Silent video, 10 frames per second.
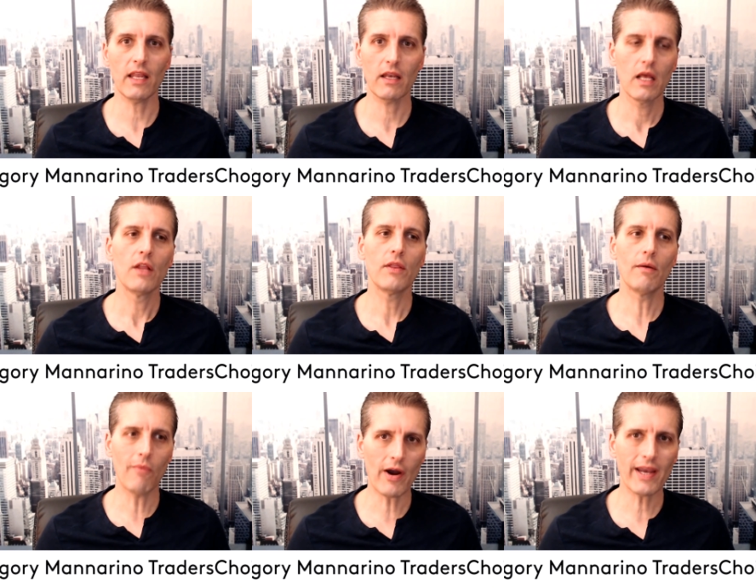The
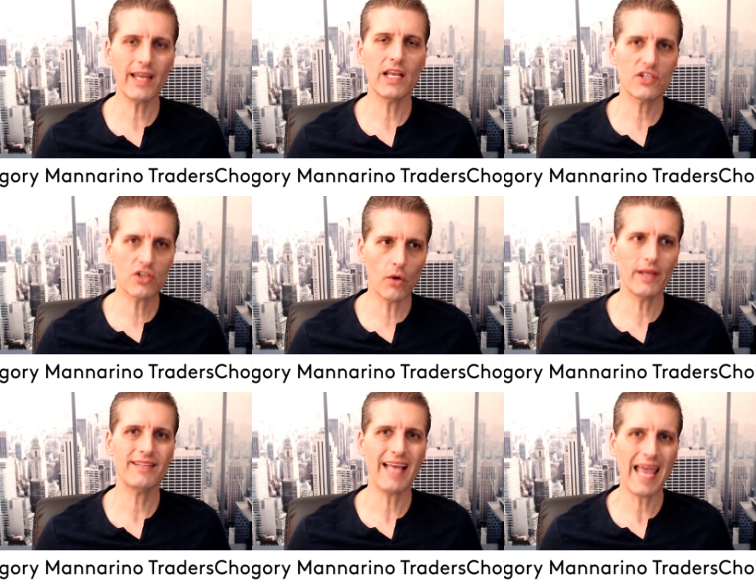market is going to
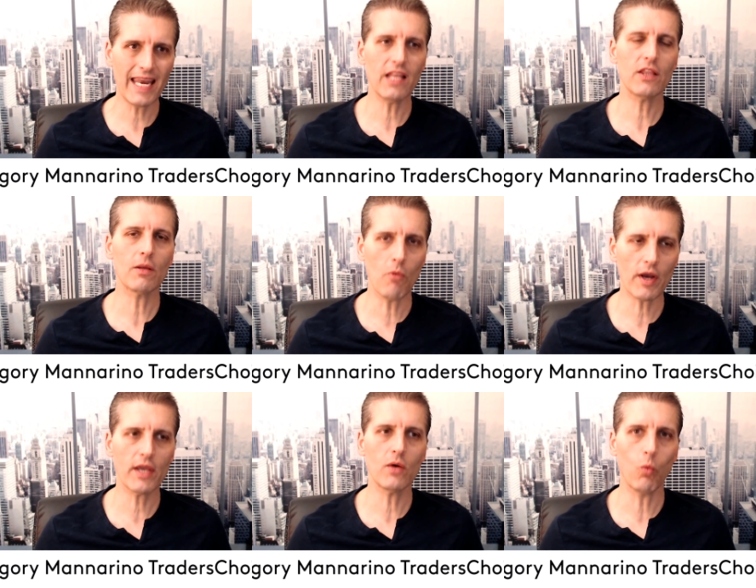hate it. The market
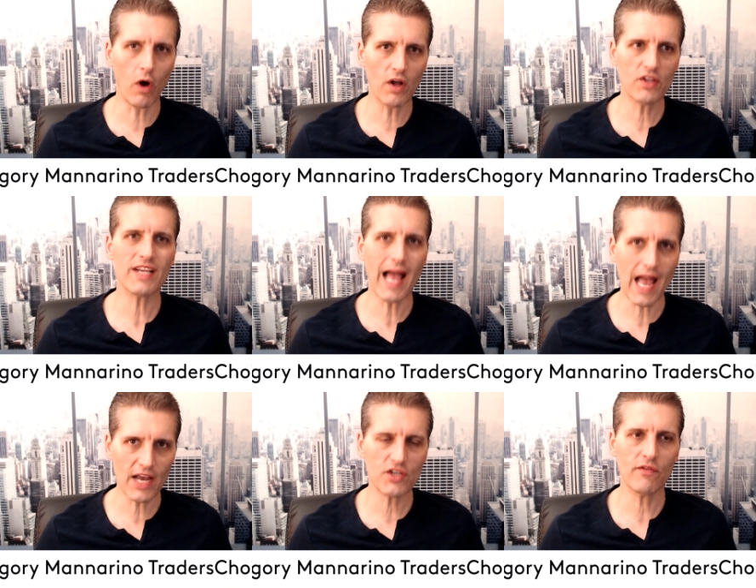wants
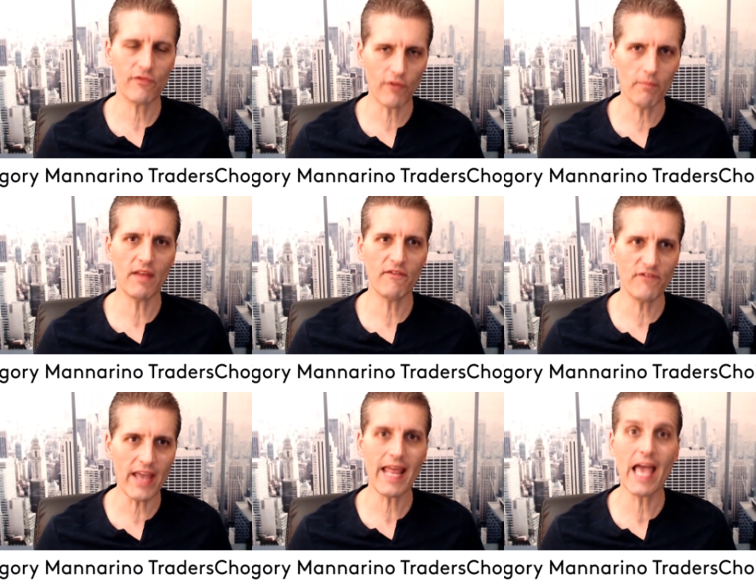action from the Fed.
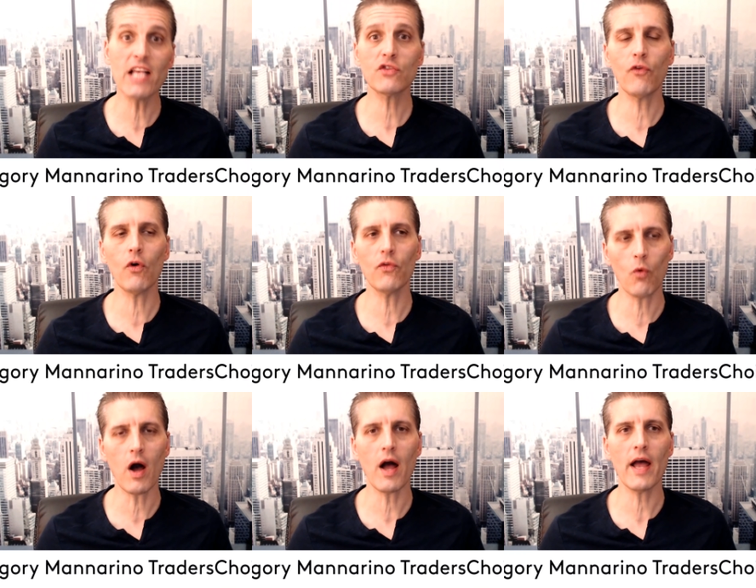Henceforth
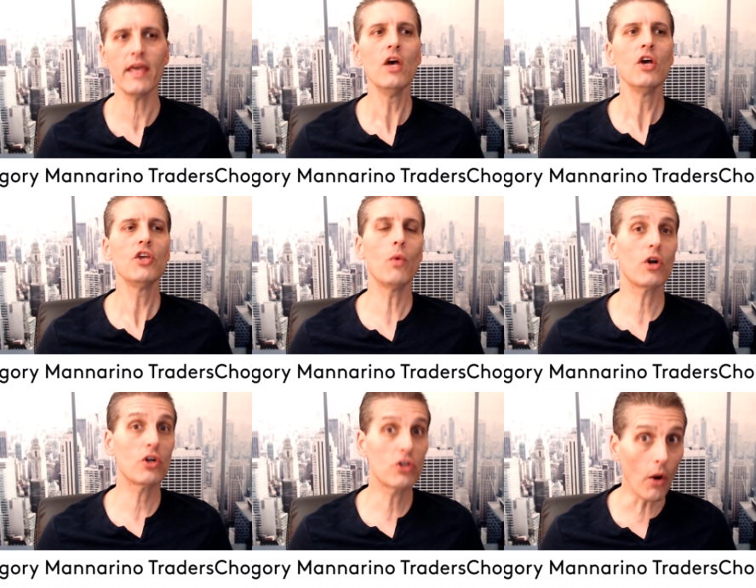why you are
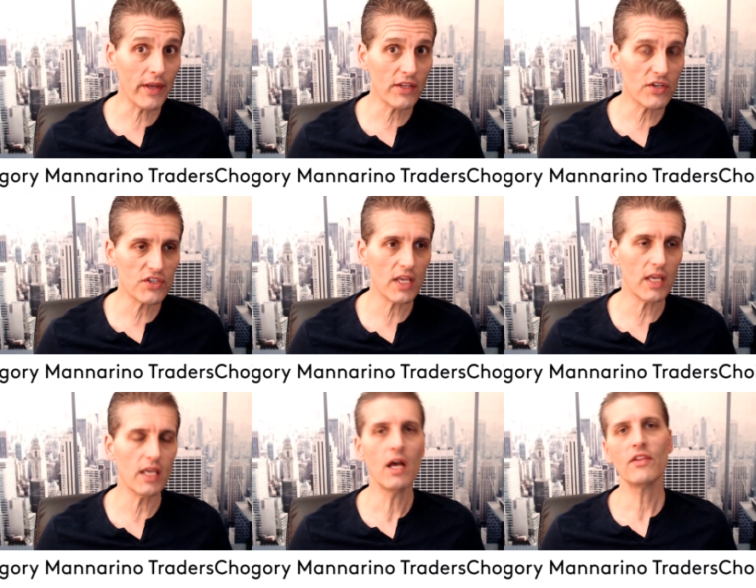going to see
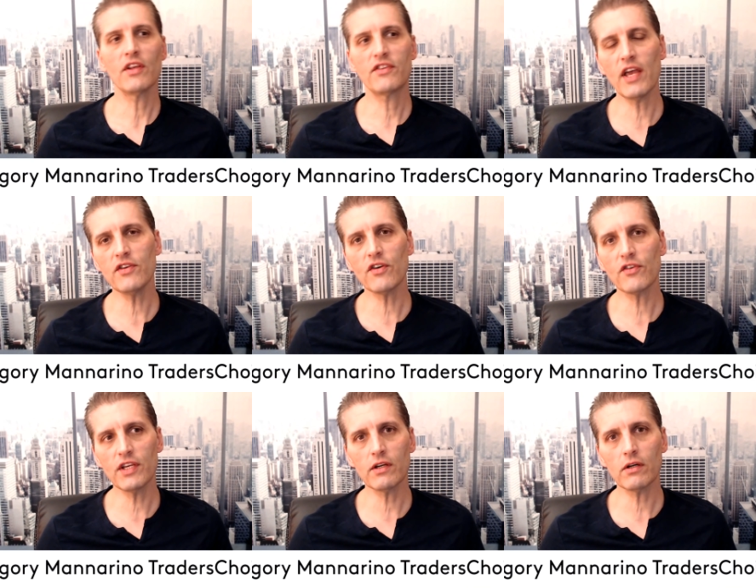the 10-year
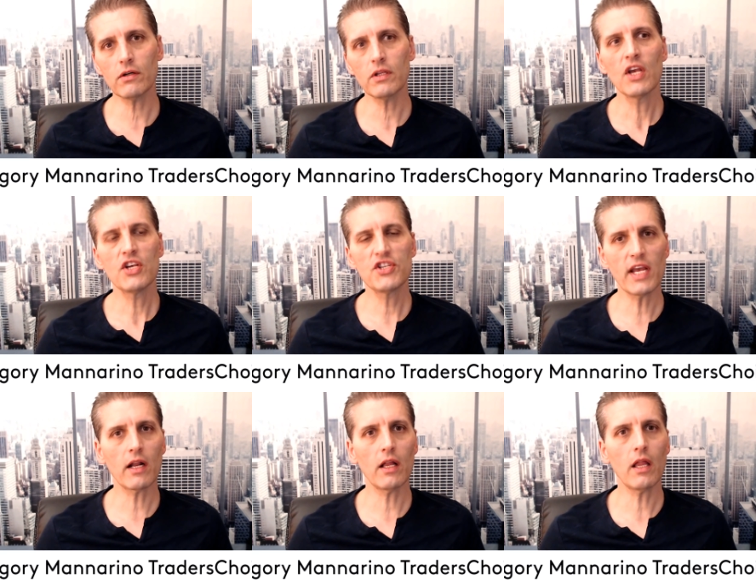yield
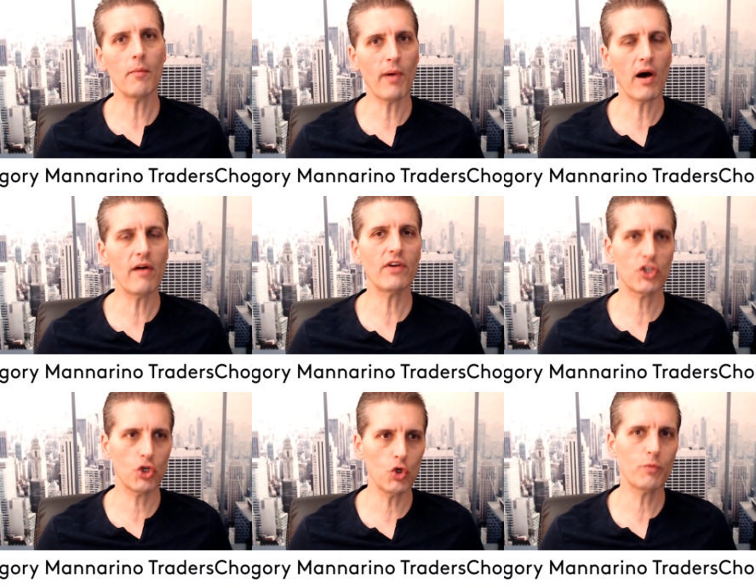settle above
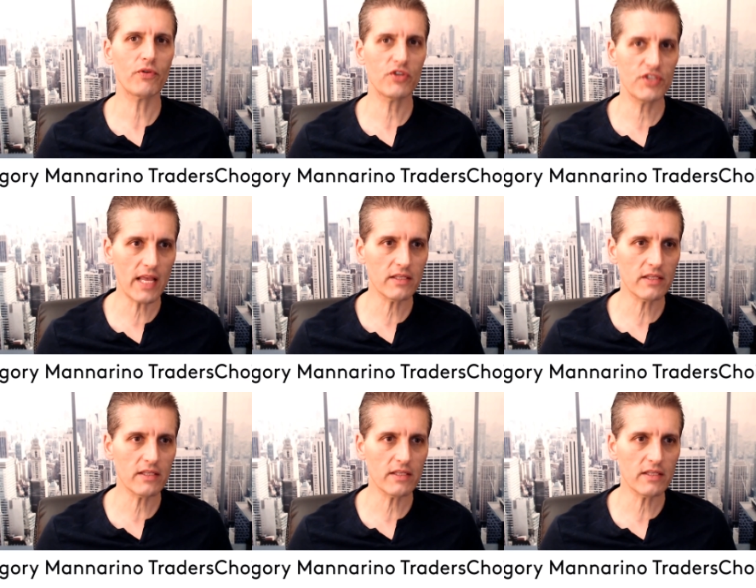2%,